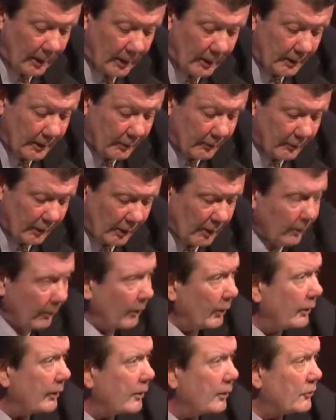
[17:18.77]
You've done a
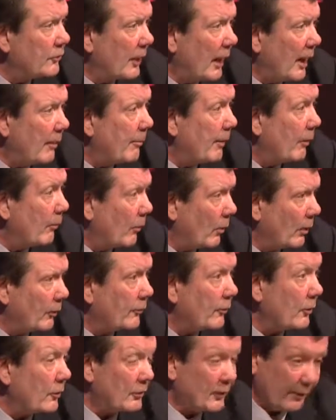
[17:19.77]
really good job on
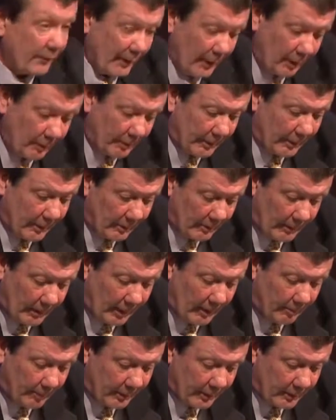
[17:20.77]
workforce development, in
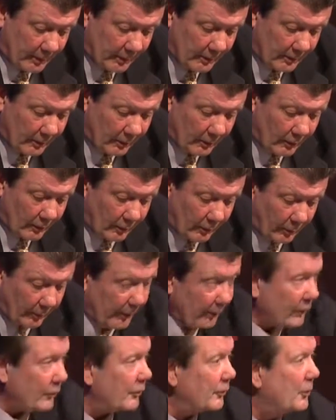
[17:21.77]
my opinion. The
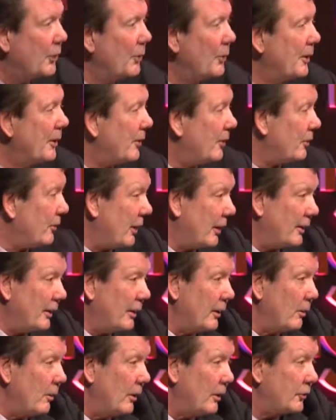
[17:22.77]
careers in 2 years, I
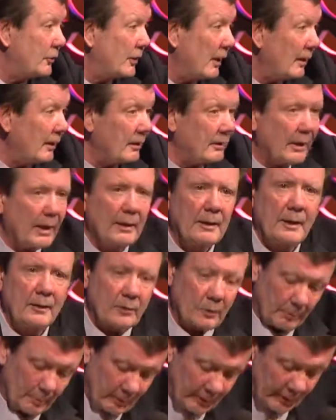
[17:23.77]
think you all started that.
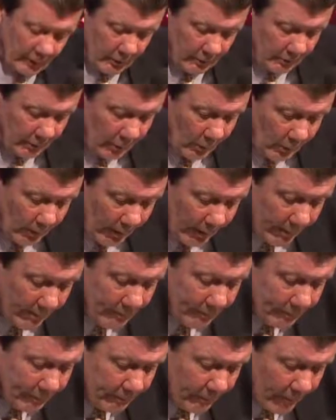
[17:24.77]
That's a really good
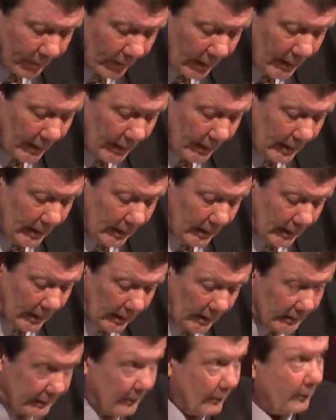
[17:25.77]
program.
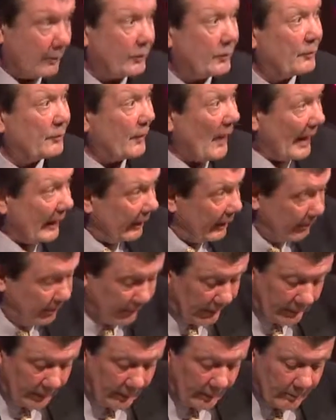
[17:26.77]
There's finally
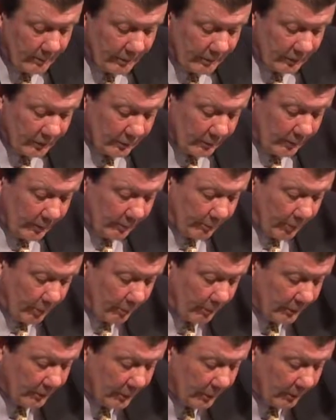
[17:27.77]
beginning to be some
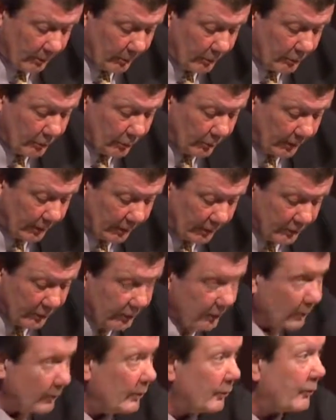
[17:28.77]
improvements on Route
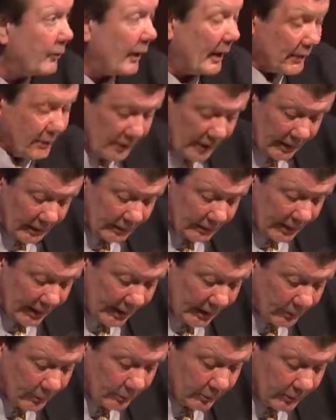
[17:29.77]
22. The franchise
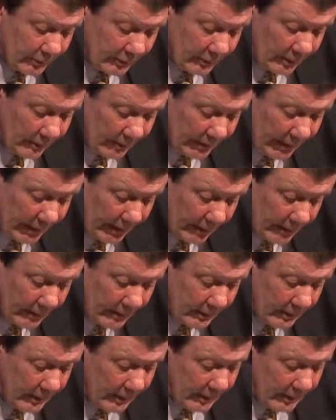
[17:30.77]
tax was eliminated.